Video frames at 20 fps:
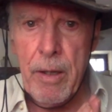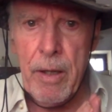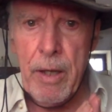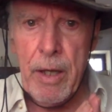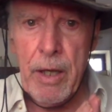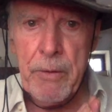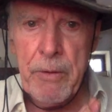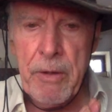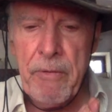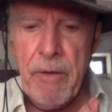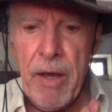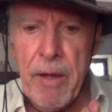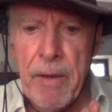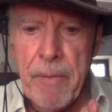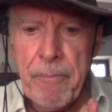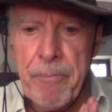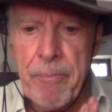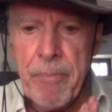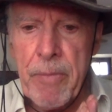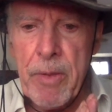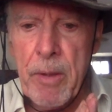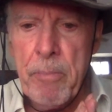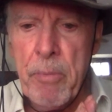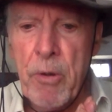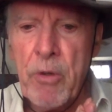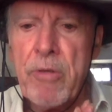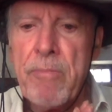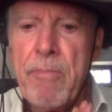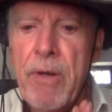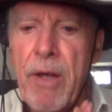However, the
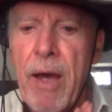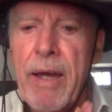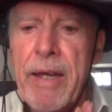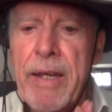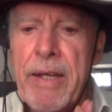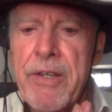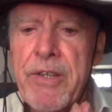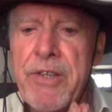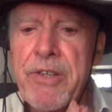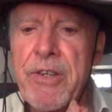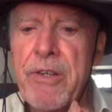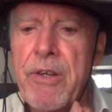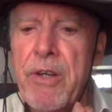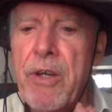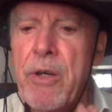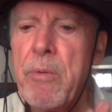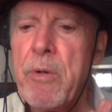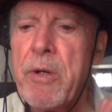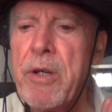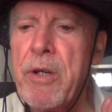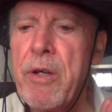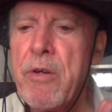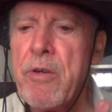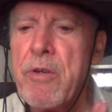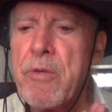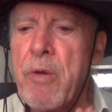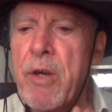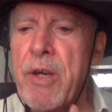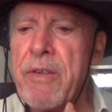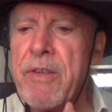bottom line is that no one
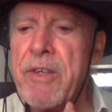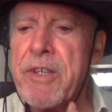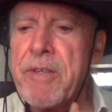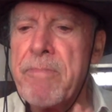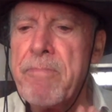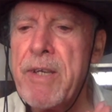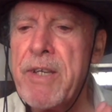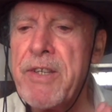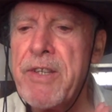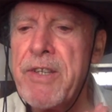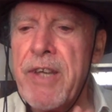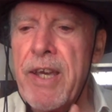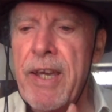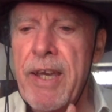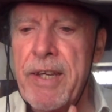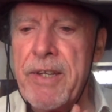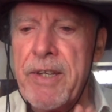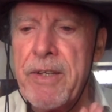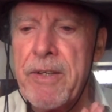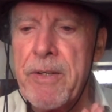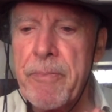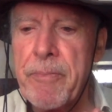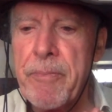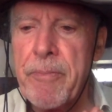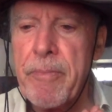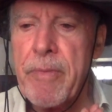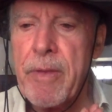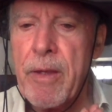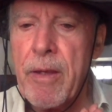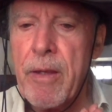knows where this mess is headed,
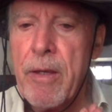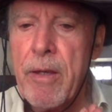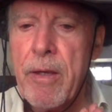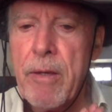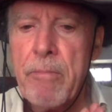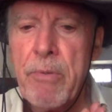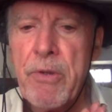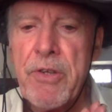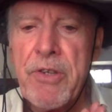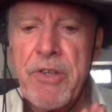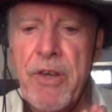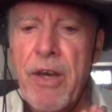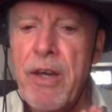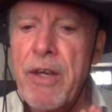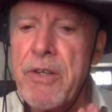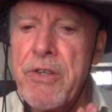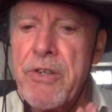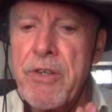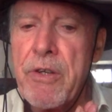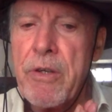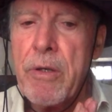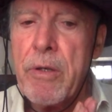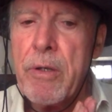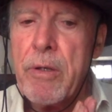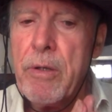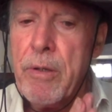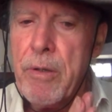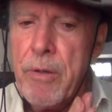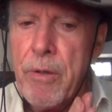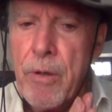but the signs
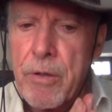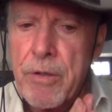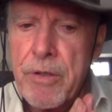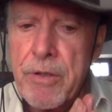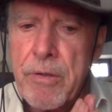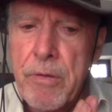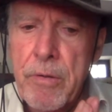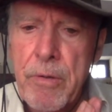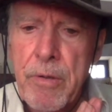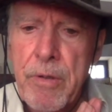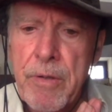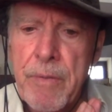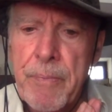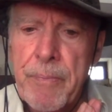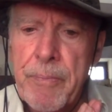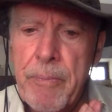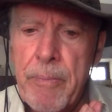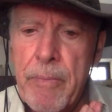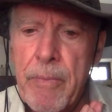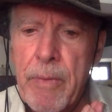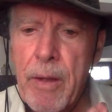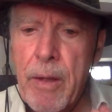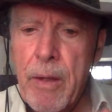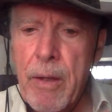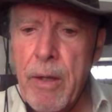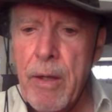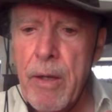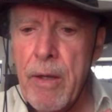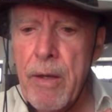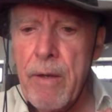are not good.
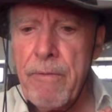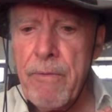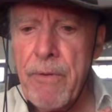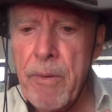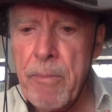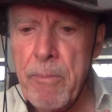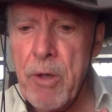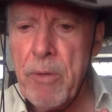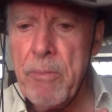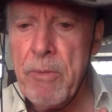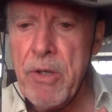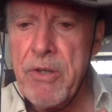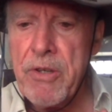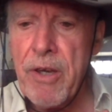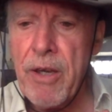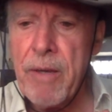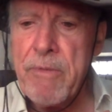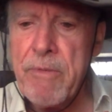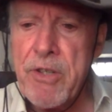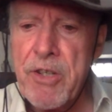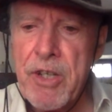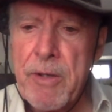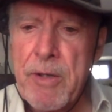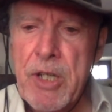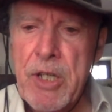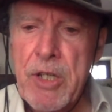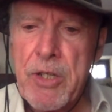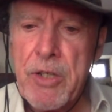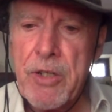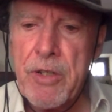For the moment, I'm
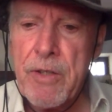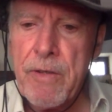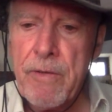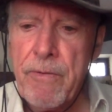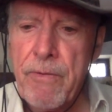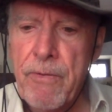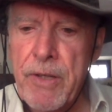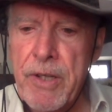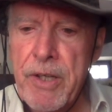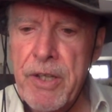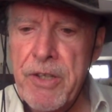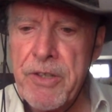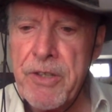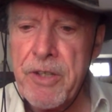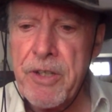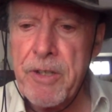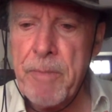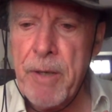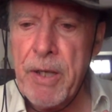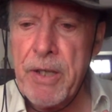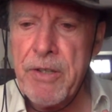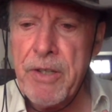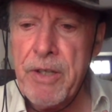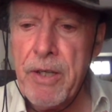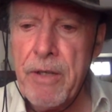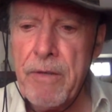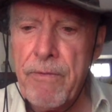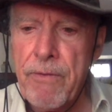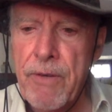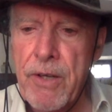tentatively suspecting
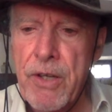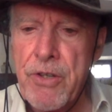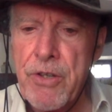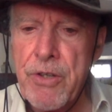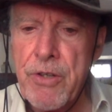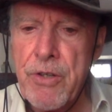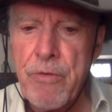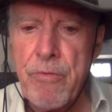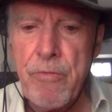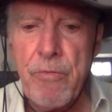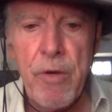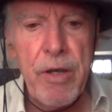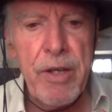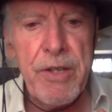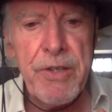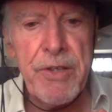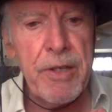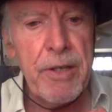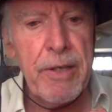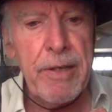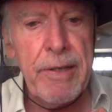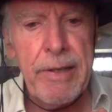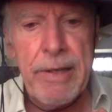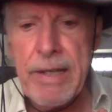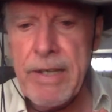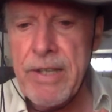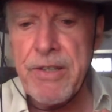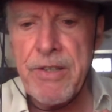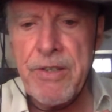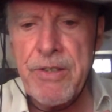inflation to rise at
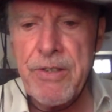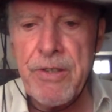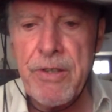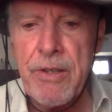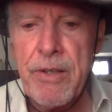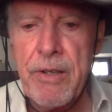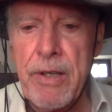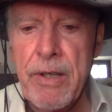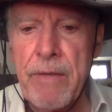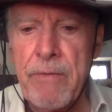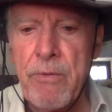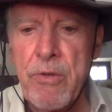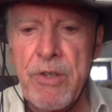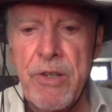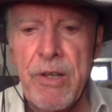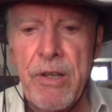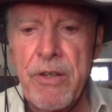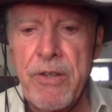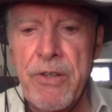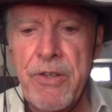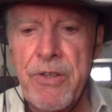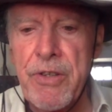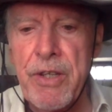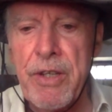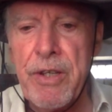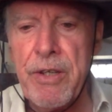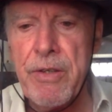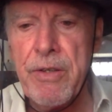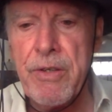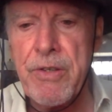least to the levels last
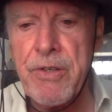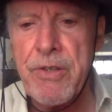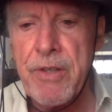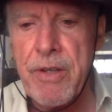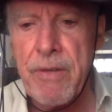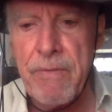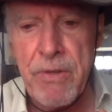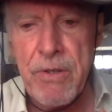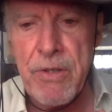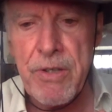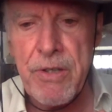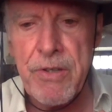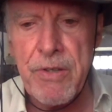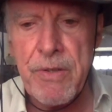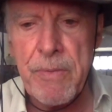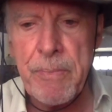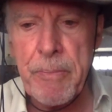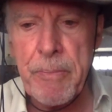seen in the 70s.